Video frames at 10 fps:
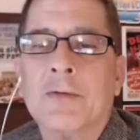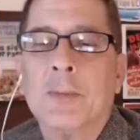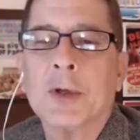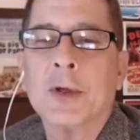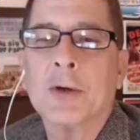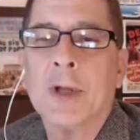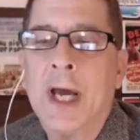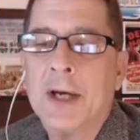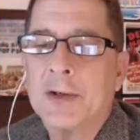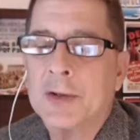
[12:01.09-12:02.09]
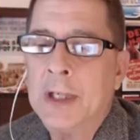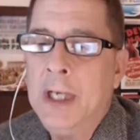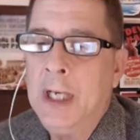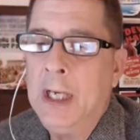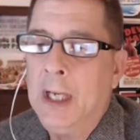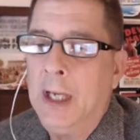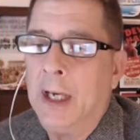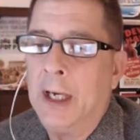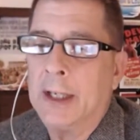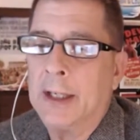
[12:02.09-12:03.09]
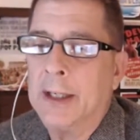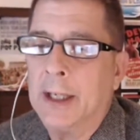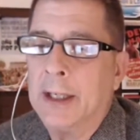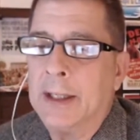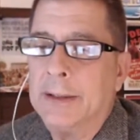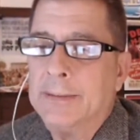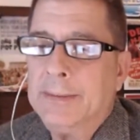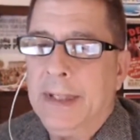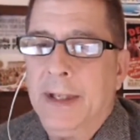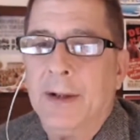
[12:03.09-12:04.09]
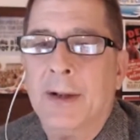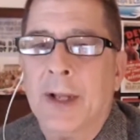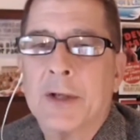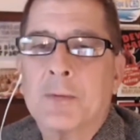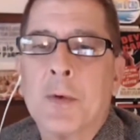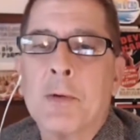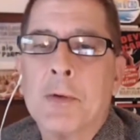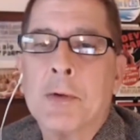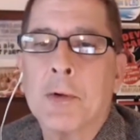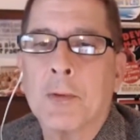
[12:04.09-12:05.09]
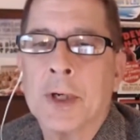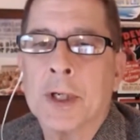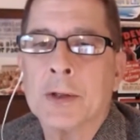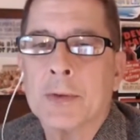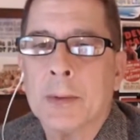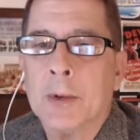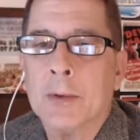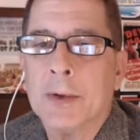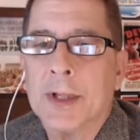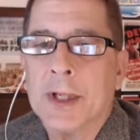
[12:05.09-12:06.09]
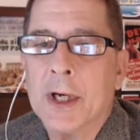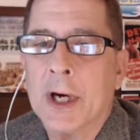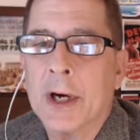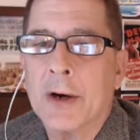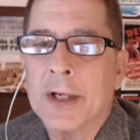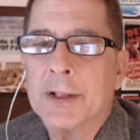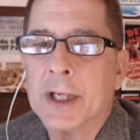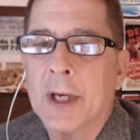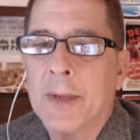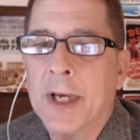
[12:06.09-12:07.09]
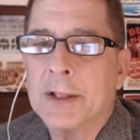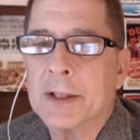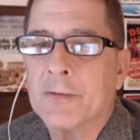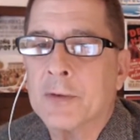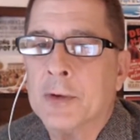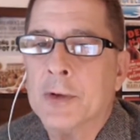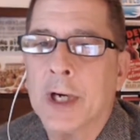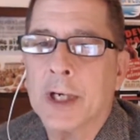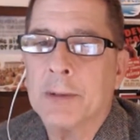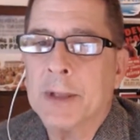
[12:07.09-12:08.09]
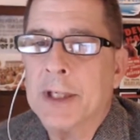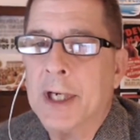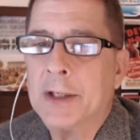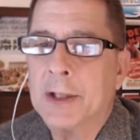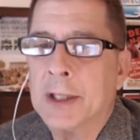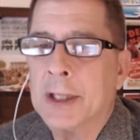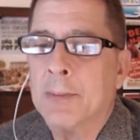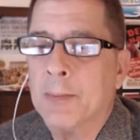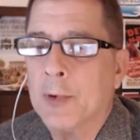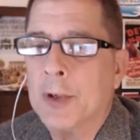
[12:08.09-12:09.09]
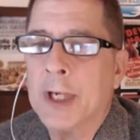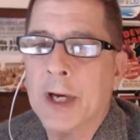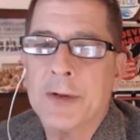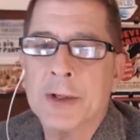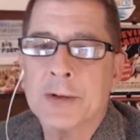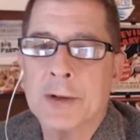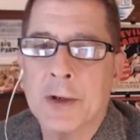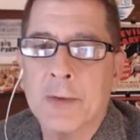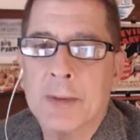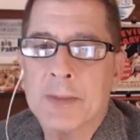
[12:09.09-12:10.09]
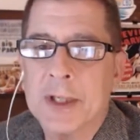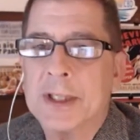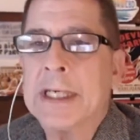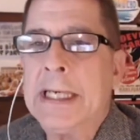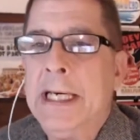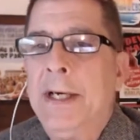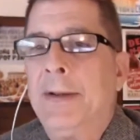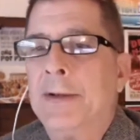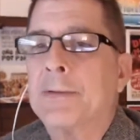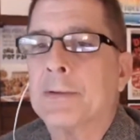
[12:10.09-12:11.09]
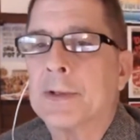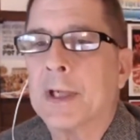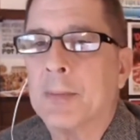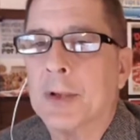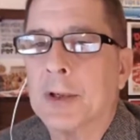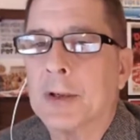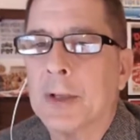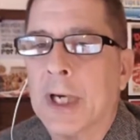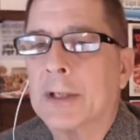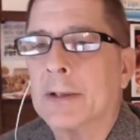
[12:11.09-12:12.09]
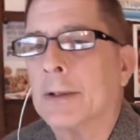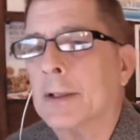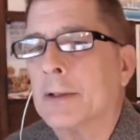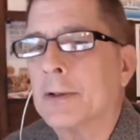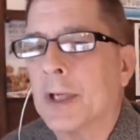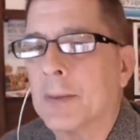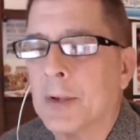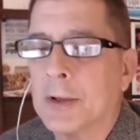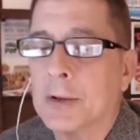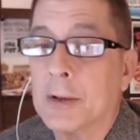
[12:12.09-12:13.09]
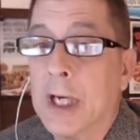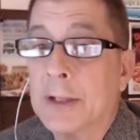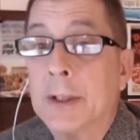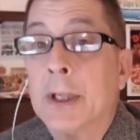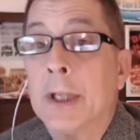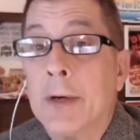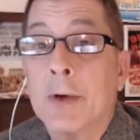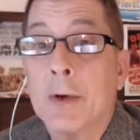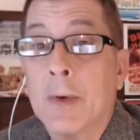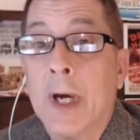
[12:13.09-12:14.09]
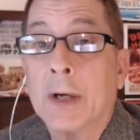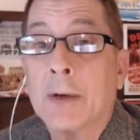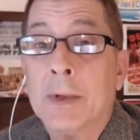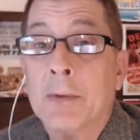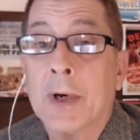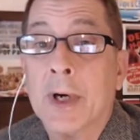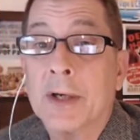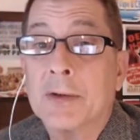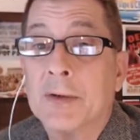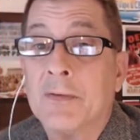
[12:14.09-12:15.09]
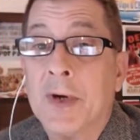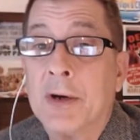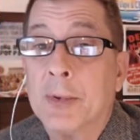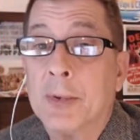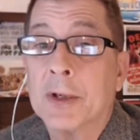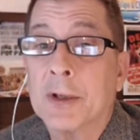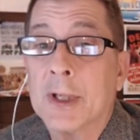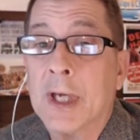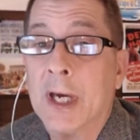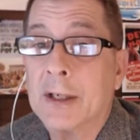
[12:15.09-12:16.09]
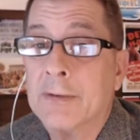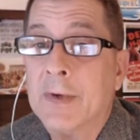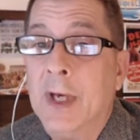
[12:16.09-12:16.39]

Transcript: of political action. And that's where we were running in trouble with the IRS. They kept asking for new documentation and pointing out things on our website saying, this looks like political action, this looks like political action. And they were correct. We were actually very politically active,